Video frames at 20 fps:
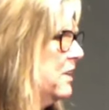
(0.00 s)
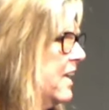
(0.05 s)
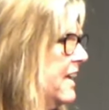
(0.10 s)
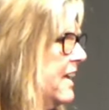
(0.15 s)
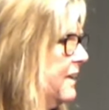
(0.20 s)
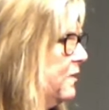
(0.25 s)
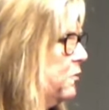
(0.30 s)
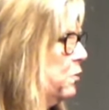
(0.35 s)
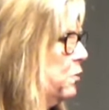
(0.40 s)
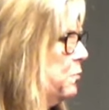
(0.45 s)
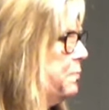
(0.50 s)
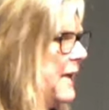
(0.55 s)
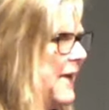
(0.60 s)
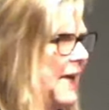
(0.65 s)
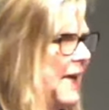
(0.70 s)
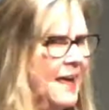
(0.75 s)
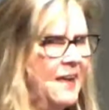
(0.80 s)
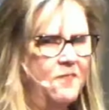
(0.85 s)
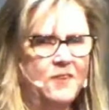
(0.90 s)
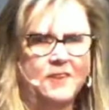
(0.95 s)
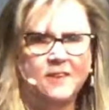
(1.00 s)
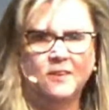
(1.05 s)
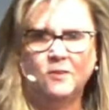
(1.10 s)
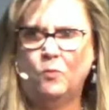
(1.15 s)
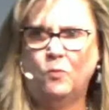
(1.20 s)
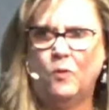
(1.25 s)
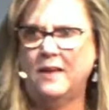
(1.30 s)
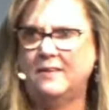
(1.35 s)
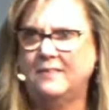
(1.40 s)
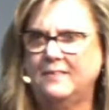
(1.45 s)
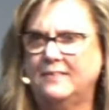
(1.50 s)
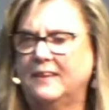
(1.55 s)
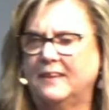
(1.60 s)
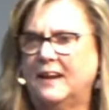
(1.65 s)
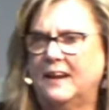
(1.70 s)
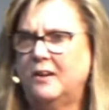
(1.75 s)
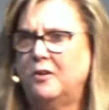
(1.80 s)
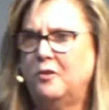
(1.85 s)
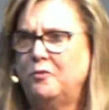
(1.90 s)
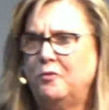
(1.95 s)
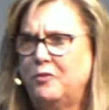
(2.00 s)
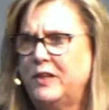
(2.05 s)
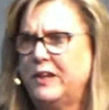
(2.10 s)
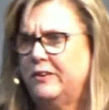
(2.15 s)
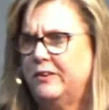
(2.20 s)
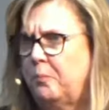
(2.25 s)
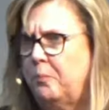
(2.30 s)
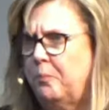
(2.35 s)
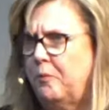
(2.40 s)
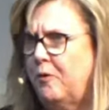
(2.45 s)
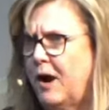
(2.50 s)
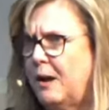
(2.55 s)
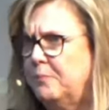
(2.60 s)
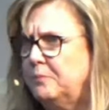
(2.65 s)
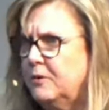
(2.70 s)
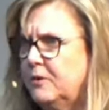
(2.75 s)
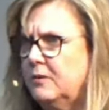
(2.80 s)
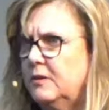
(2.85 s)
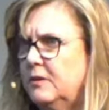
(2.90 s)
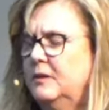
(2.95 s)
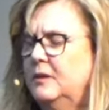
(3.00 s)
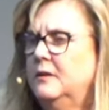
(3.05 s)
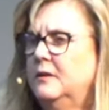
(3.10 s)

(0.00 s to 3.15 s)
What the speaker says: like or behaving in ways that I don't think are proper.